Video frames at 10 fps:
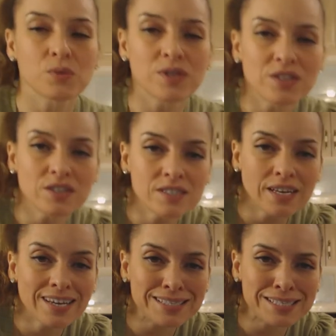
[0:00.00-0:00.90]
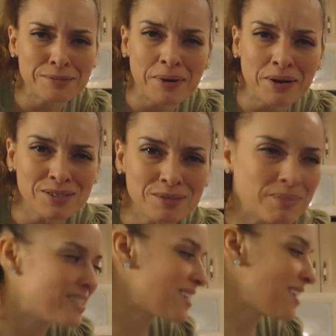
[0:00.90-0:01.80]
That's what it looks like. It
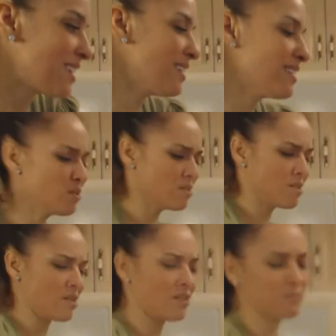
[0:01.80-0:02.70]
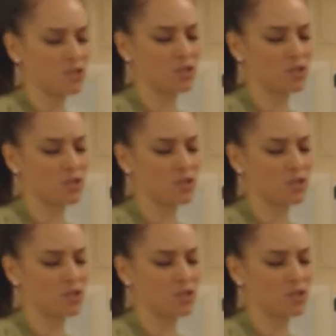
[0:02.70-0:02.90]
smells amazing. Oh,